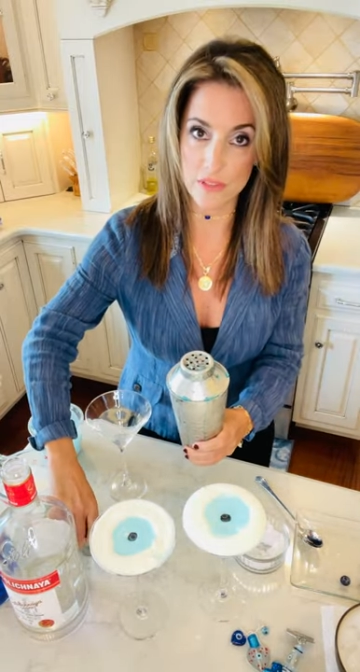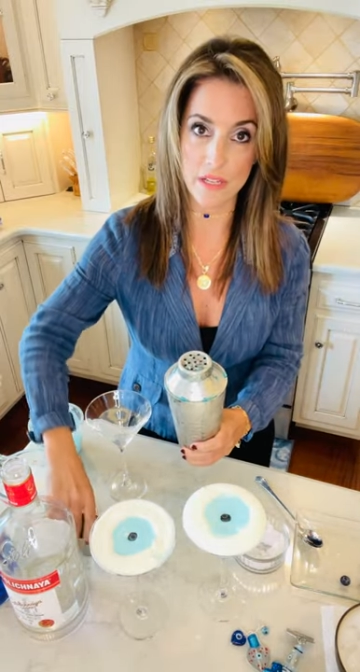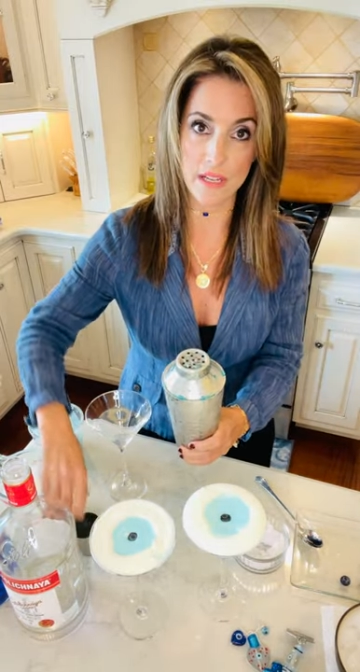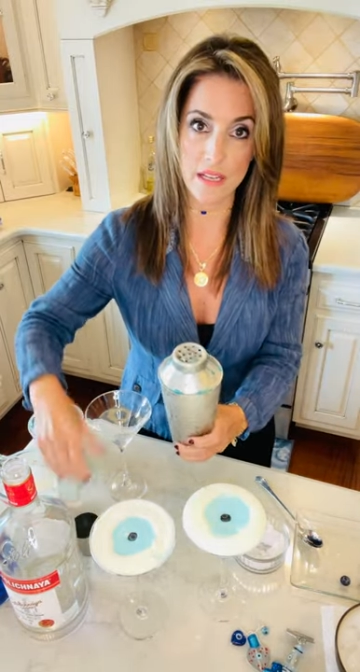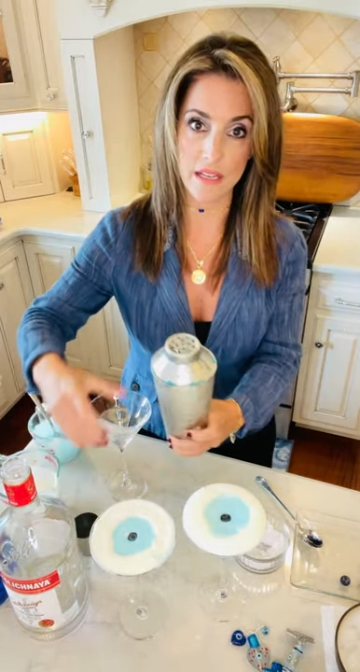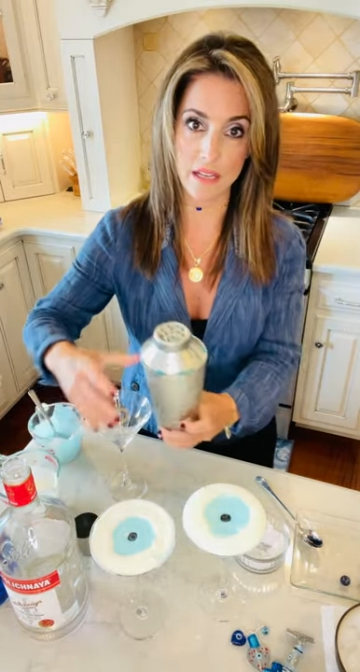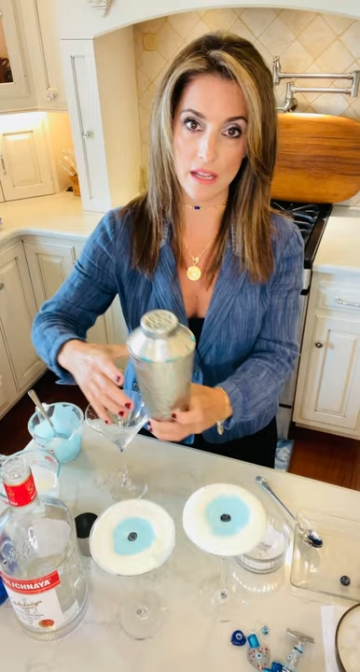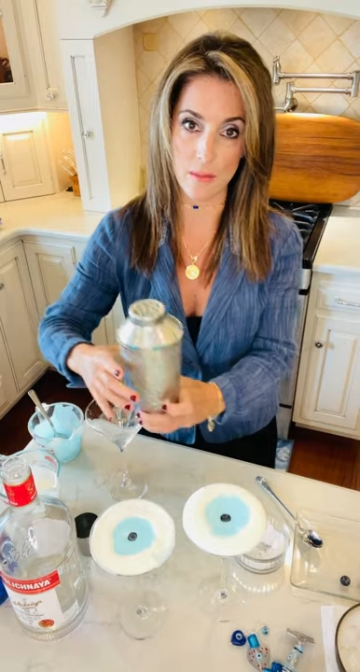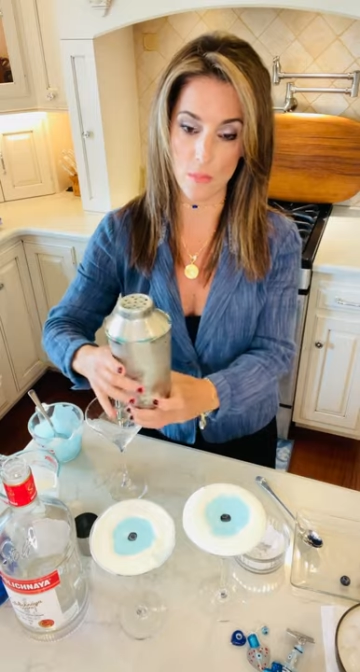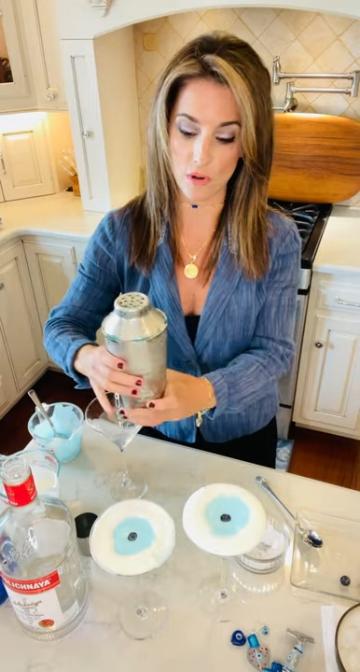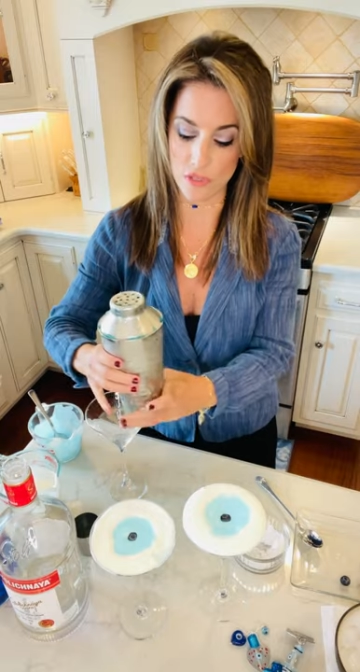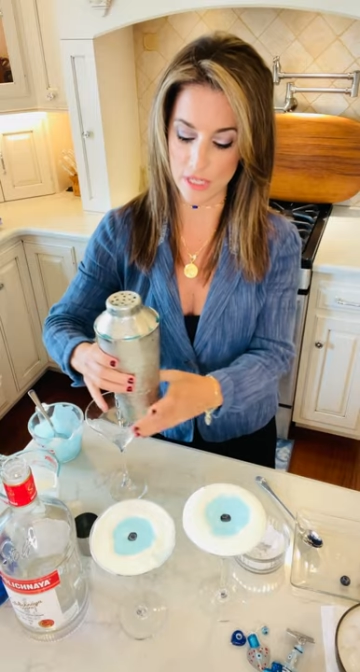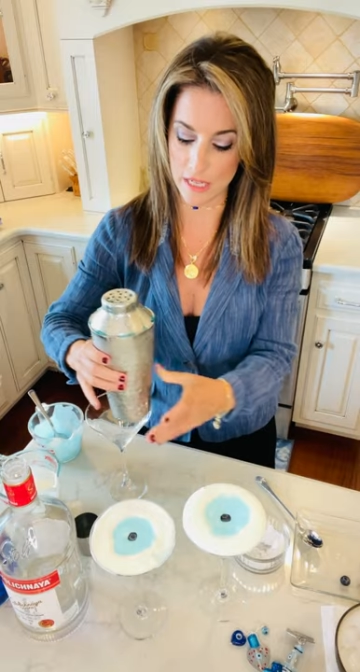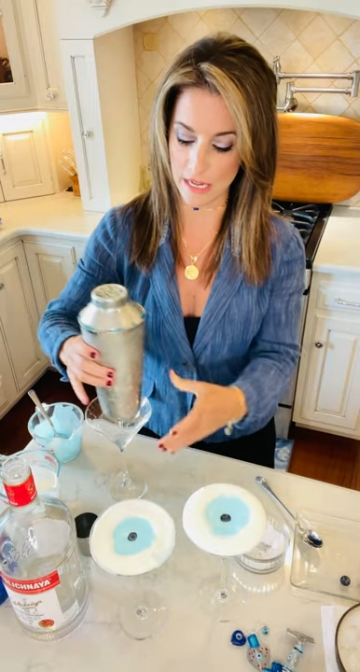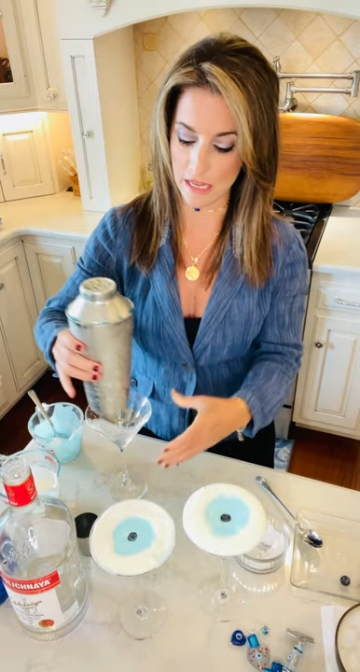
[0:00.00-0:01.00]
in a
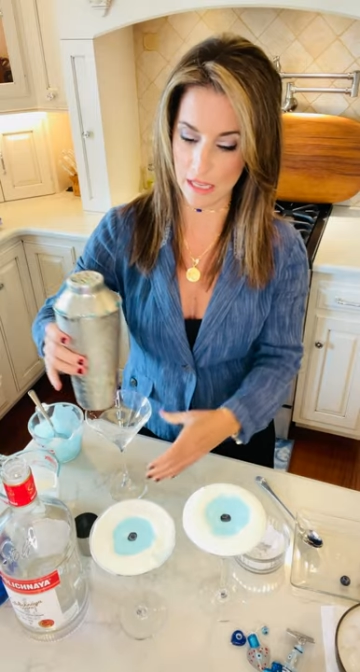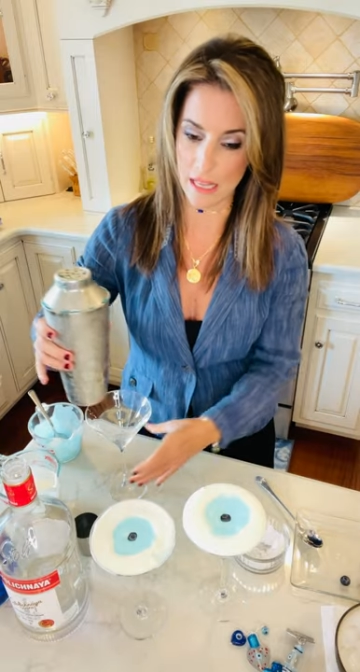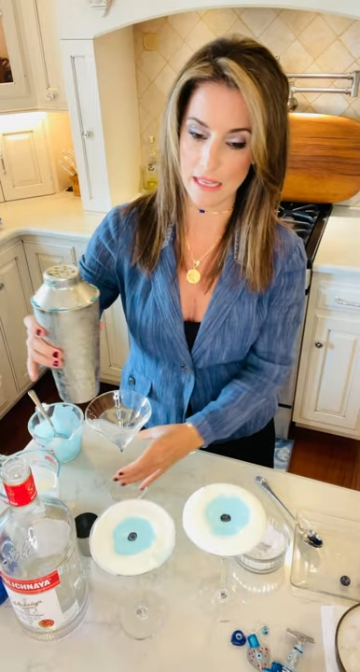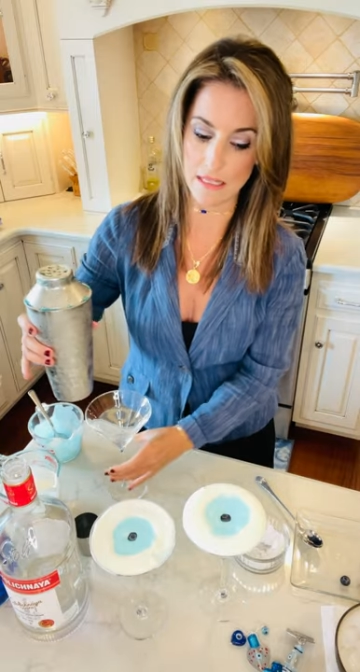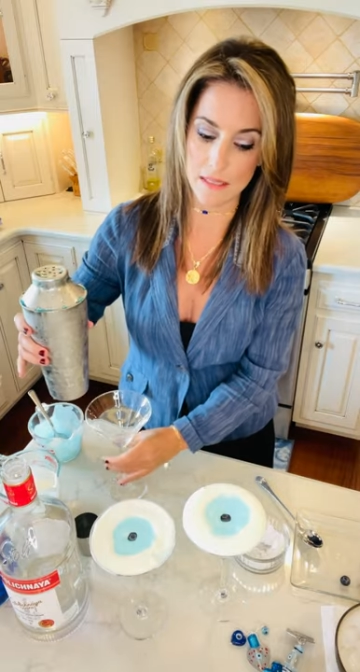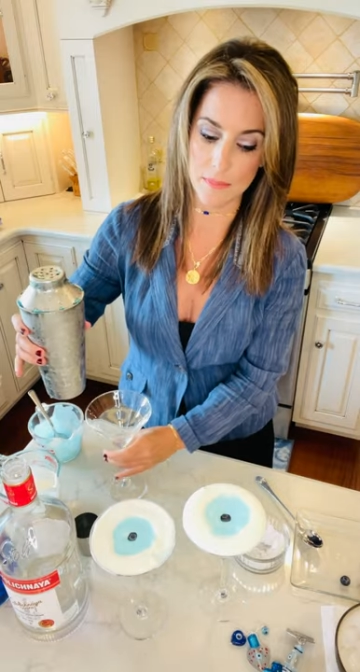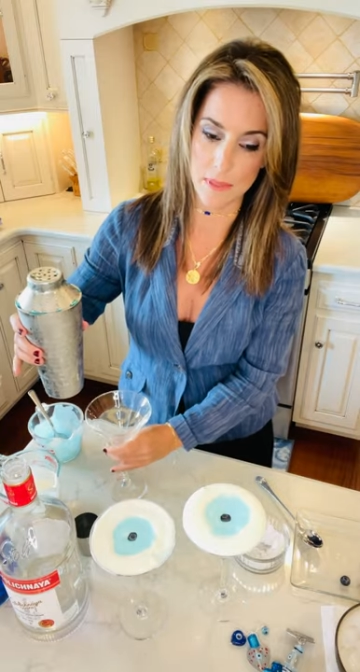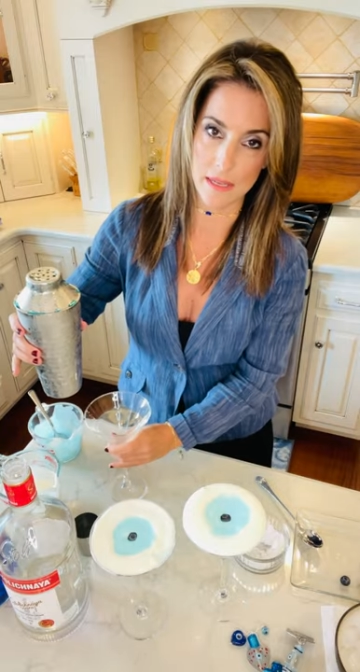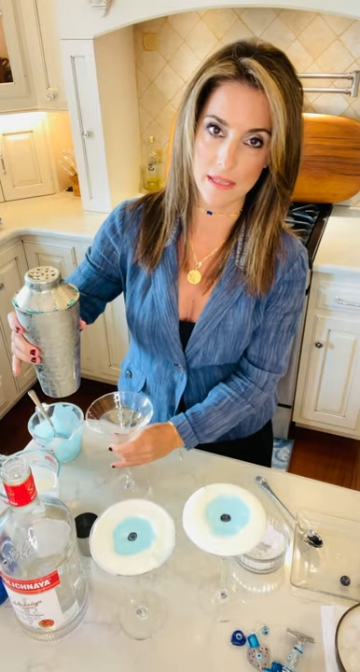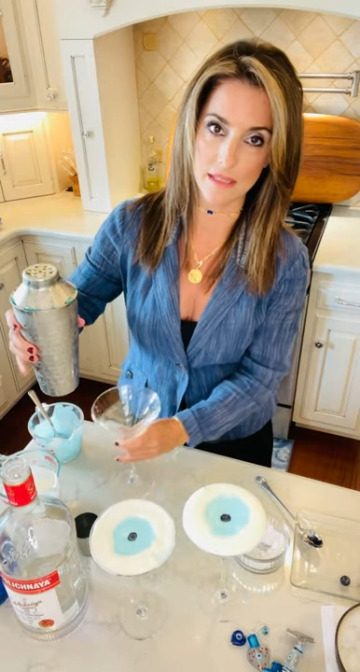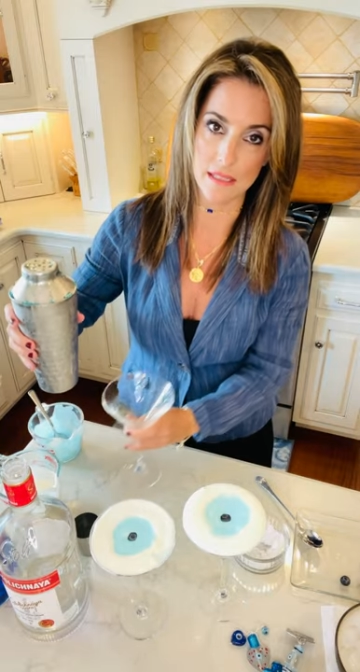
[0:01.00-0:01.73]
martini glass because